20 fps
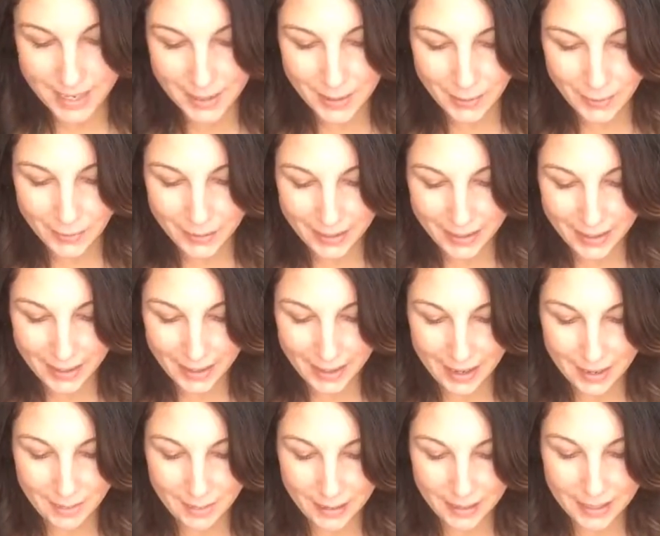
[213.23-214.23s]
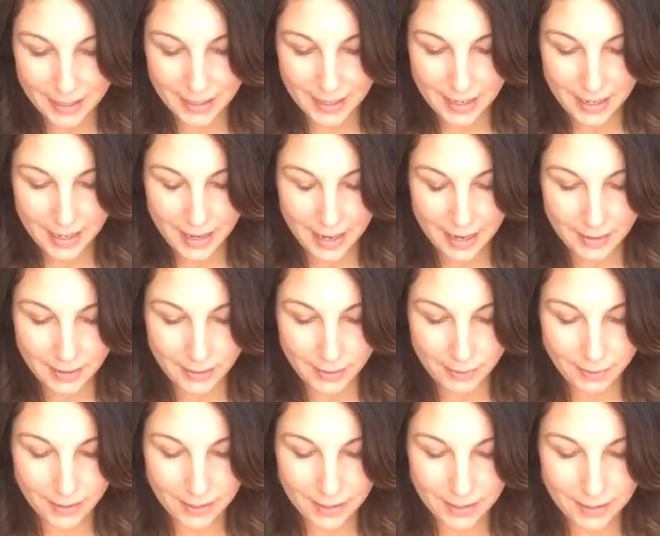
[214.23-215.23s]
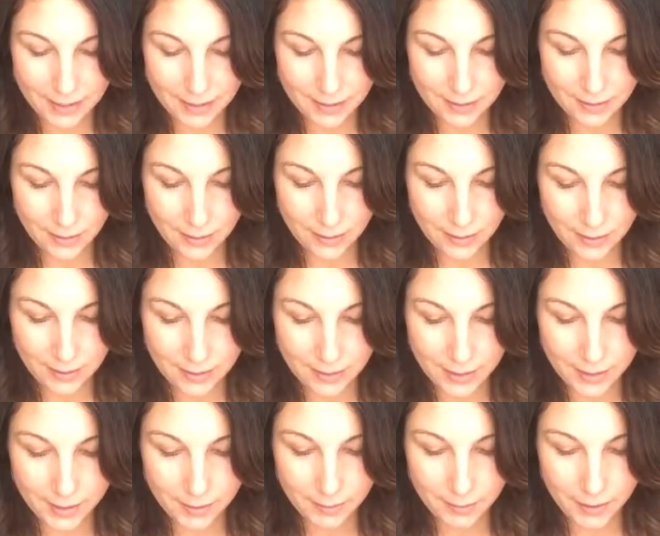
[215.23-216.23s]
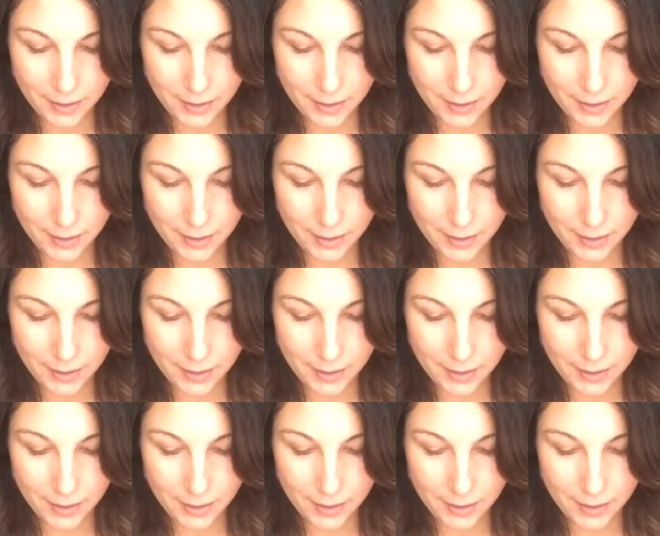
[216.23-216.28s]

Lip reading: Courtney, I don't know, I eat all the time.